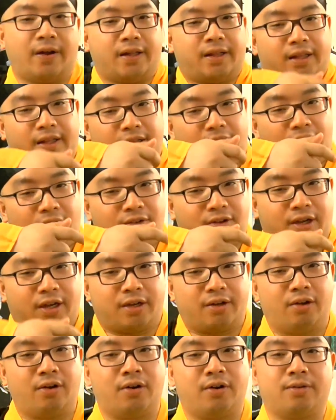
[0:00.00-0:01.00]
and then now you
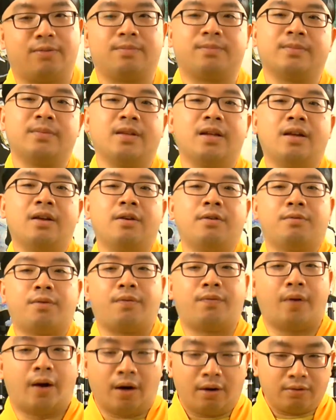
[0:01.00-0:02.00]
can learn.
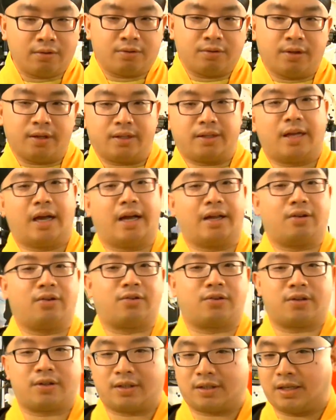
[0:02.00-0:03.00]
Without doing that, you're
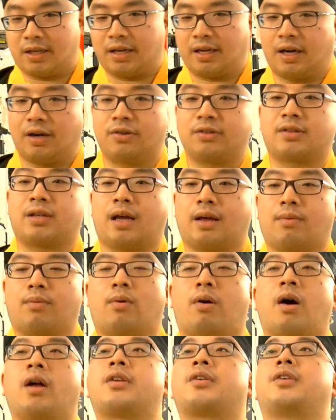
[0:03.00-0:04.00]
just sitting outside
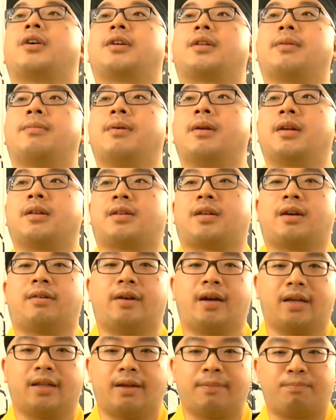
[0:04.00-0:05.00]
watching the
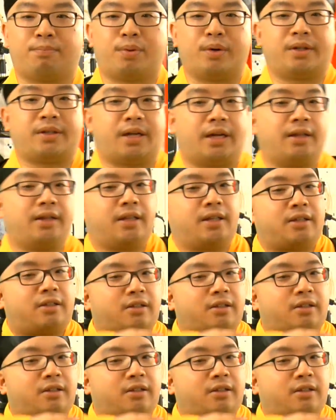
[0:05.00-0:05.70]
military and then pretending